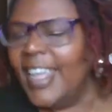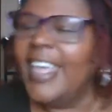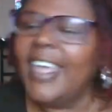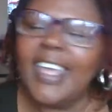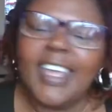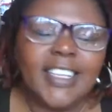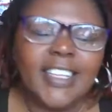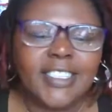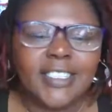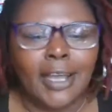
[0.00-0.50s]

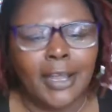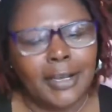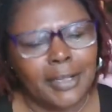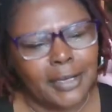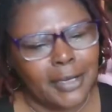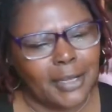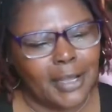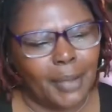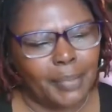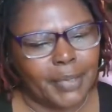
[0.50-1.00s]
He's done it
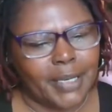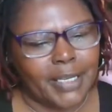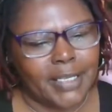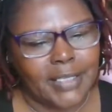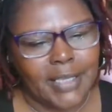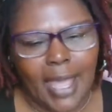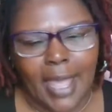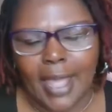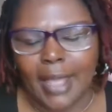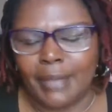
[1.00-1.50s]
a couple of
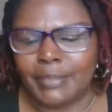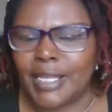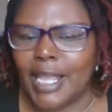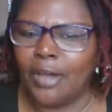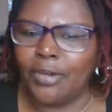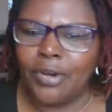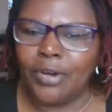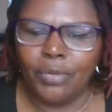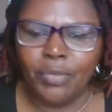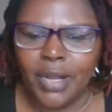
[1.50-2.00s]
times. I
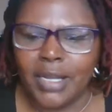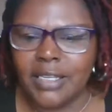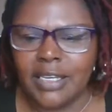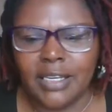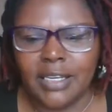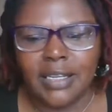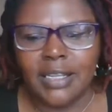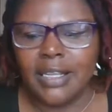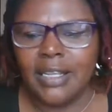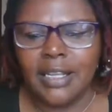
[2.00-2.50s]
don't know what
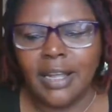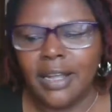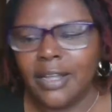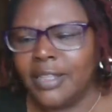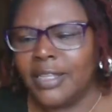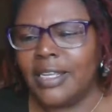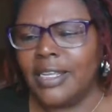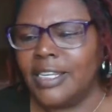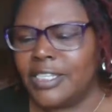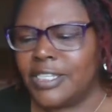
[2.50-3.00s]

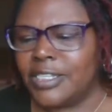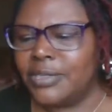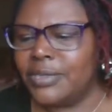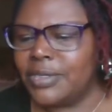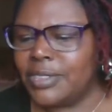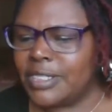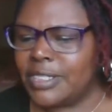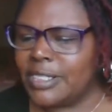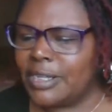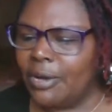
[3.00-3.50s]
other
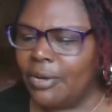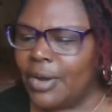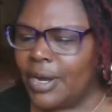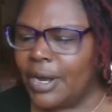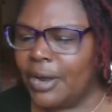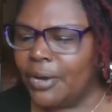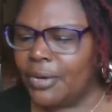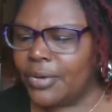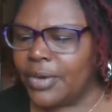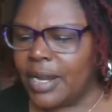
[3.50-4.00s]
issues is going
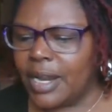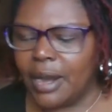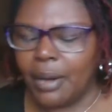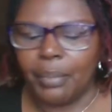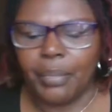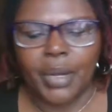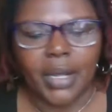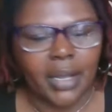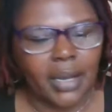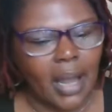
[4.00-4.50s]
on there,
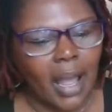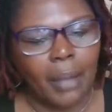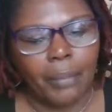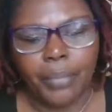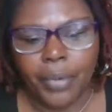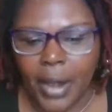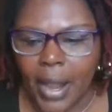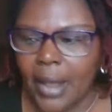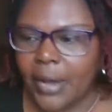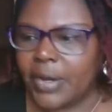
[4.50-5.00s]
but I'm
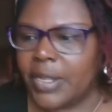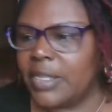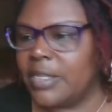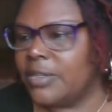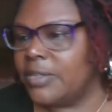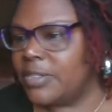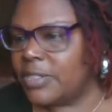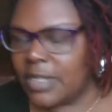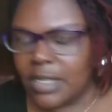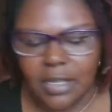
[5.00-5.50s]
proud of
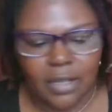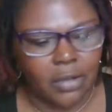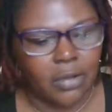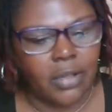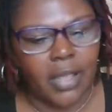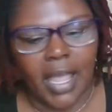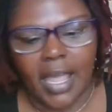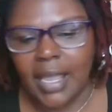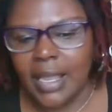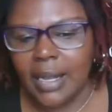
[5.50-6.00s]
you still
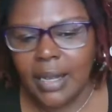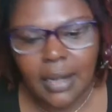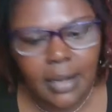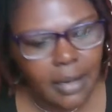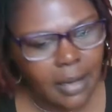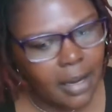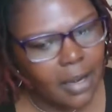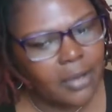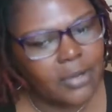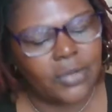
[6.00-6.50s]
hanging in
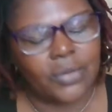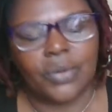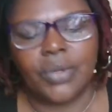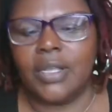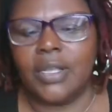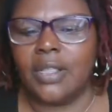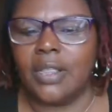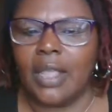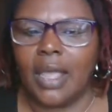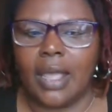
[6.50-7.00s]
there doing
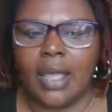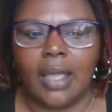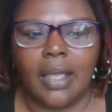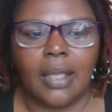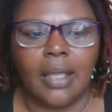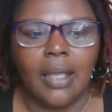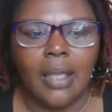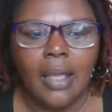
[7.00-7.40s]
your thing.